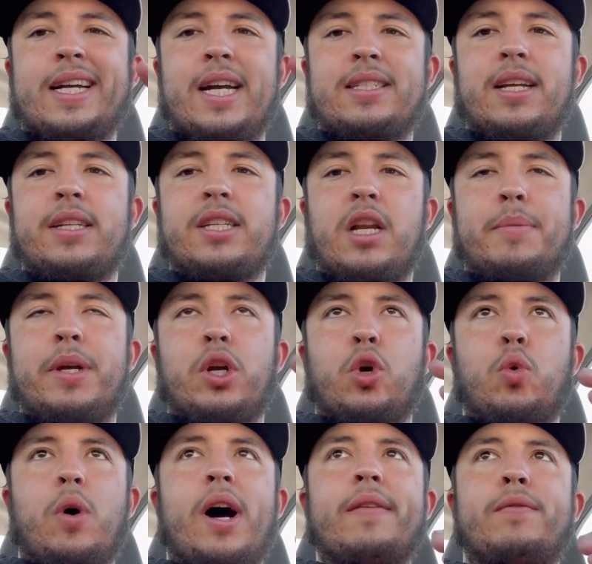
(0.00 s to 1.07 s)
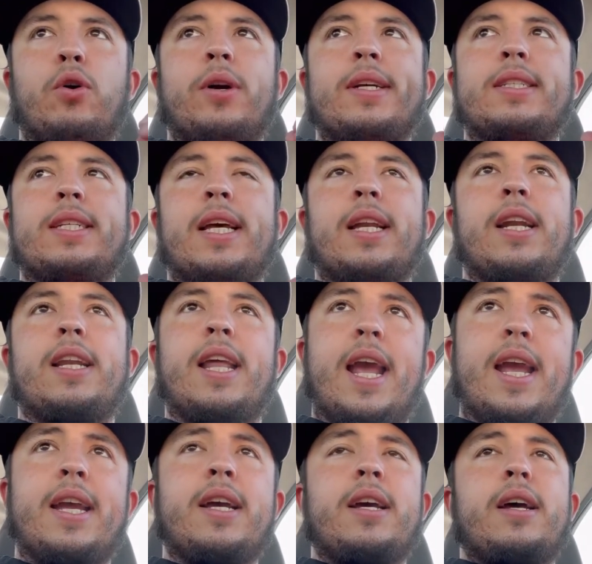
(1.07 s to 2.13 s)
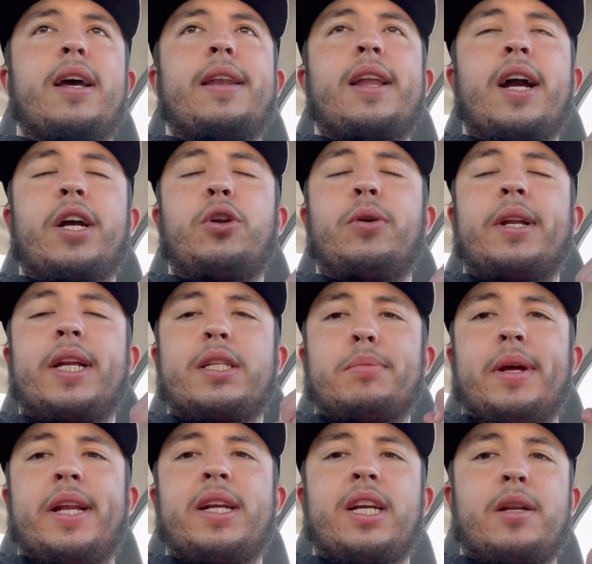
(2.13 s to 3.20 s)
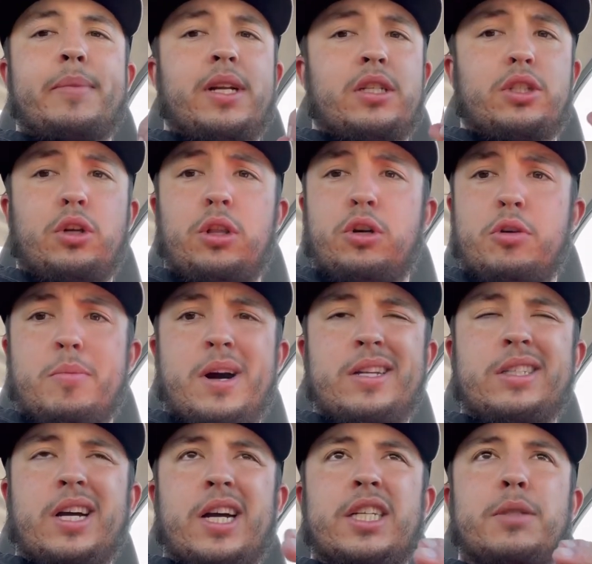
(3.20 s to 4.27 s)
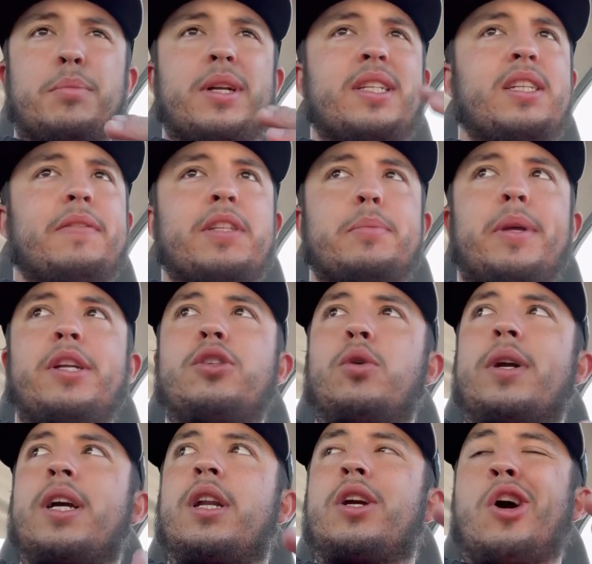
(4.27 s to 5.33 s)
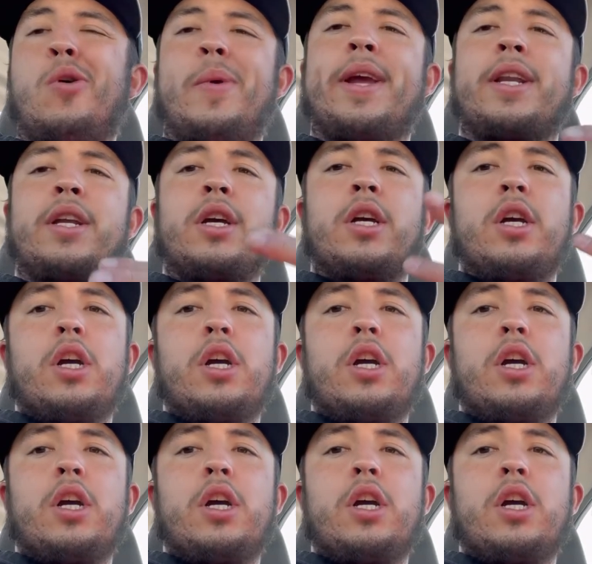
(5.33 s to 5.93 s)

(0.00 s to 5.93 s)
I said, it's gonna be a quad focus day today. Not gonna do any explaining. Gonna be a short little montage. It's pretty self explanatory. Gonna go in.